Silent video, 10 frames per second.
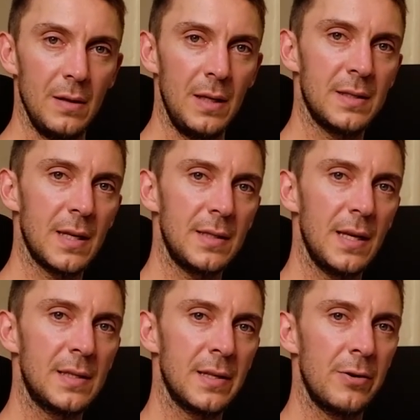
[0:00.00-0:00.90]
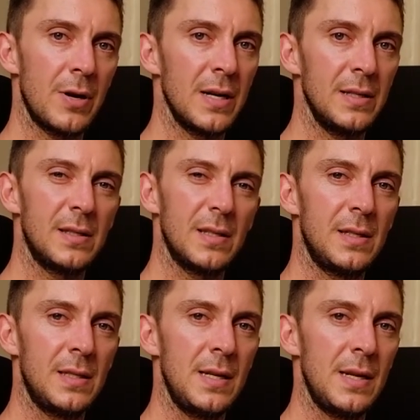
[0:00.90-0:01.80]
Then sunset, sunrise,
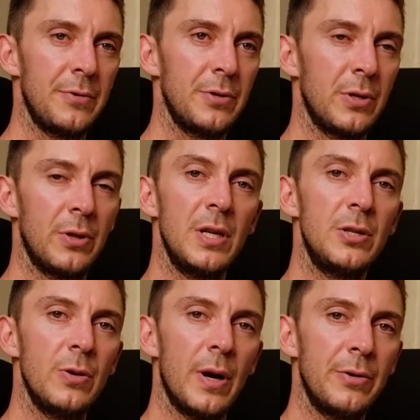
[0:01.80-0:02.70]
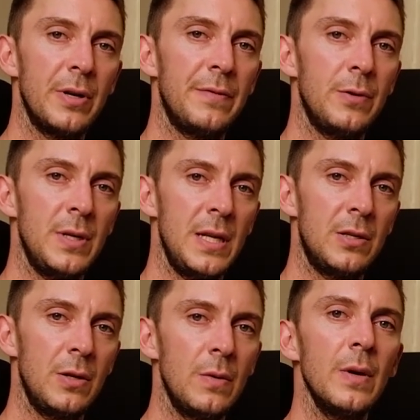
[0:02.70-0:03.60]
1600 to 3200 if you need
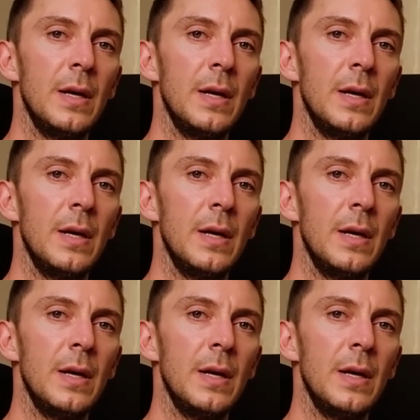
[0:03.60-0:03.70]
to.